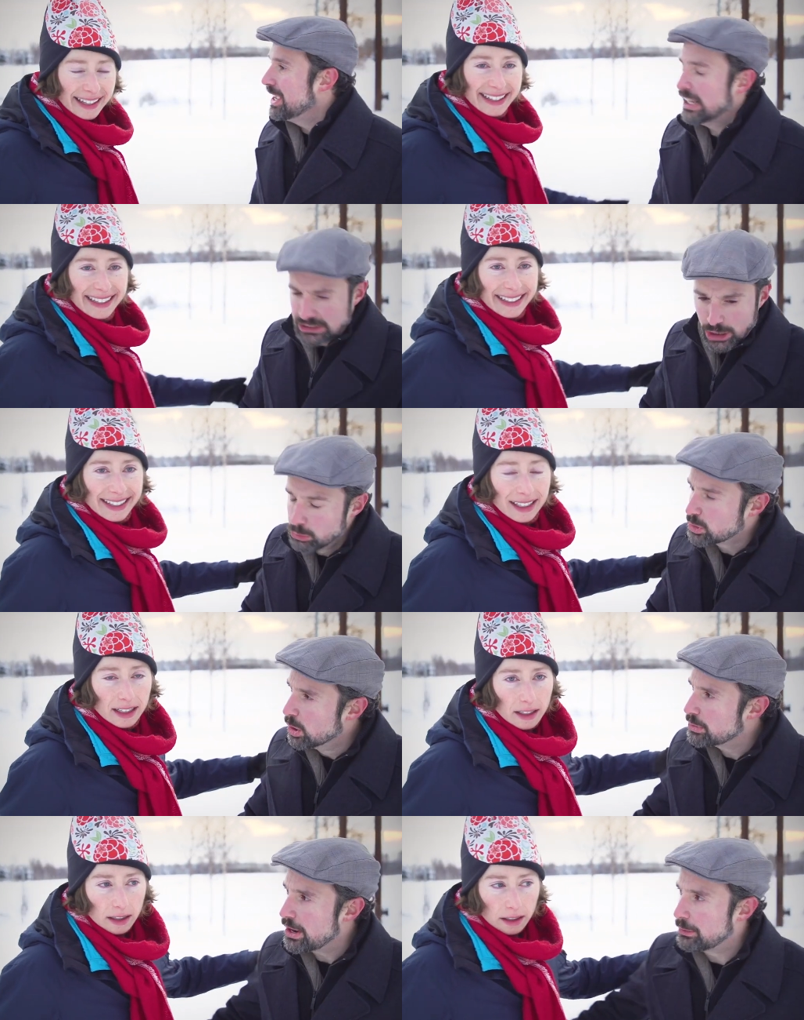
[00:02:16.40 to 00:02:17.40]
Speaker 1: And don't
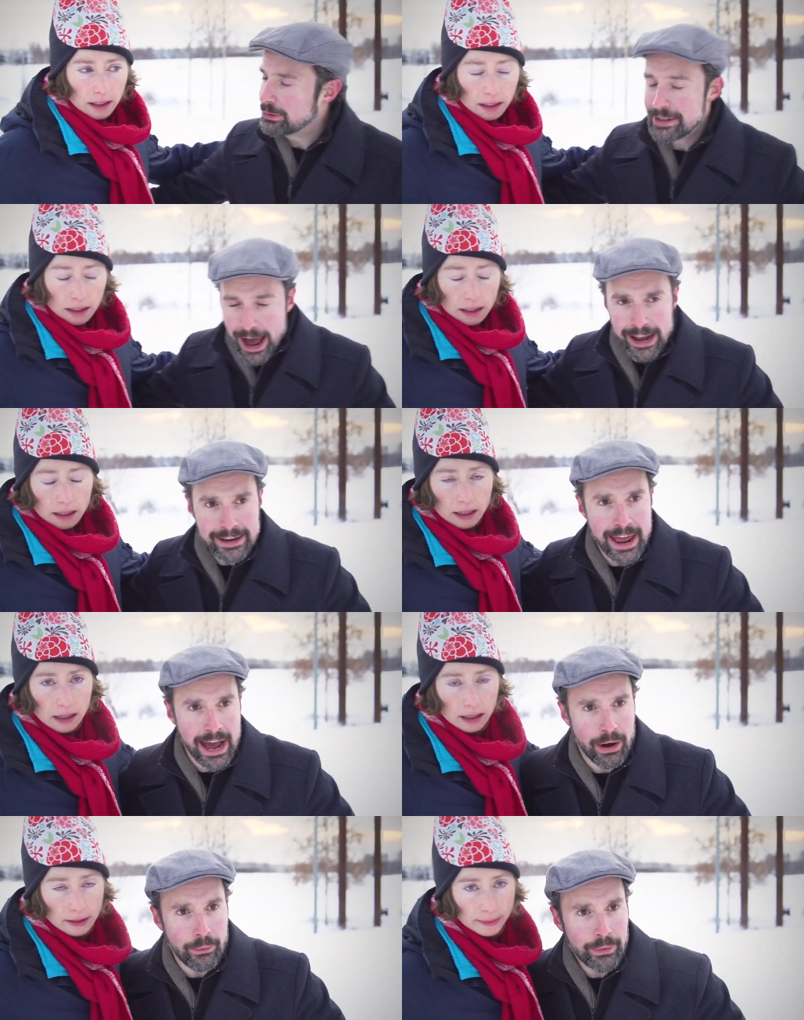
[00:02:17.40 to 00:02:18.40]
go there, not
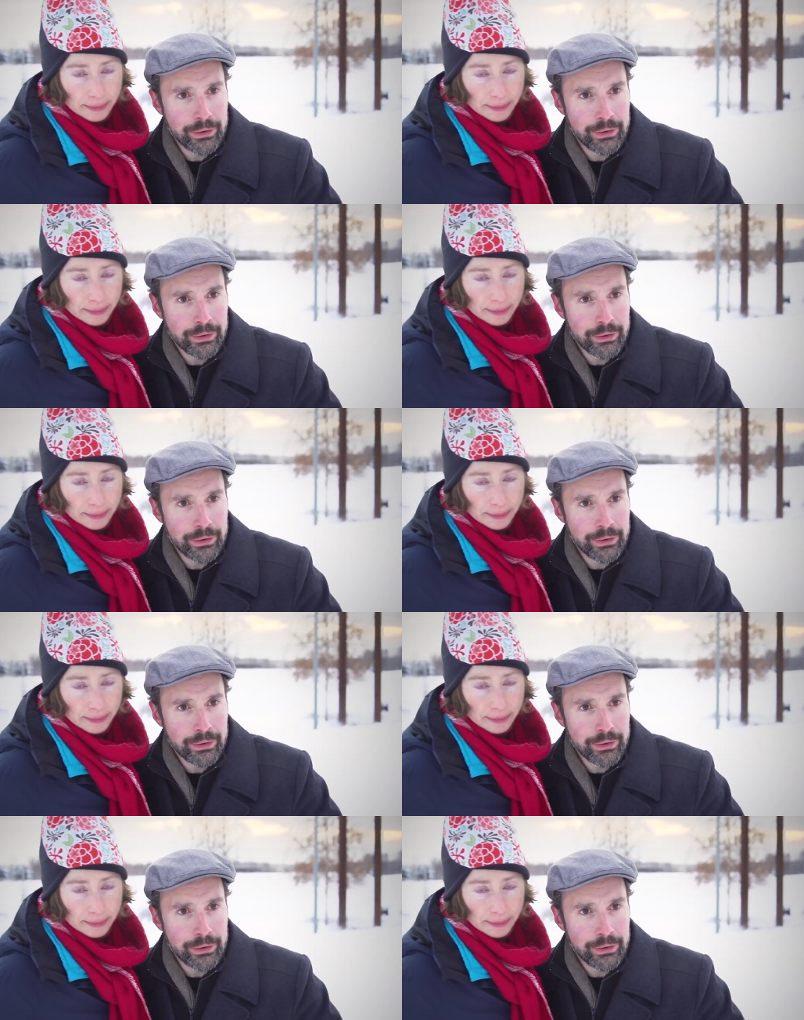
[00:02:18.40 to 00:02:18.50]
now.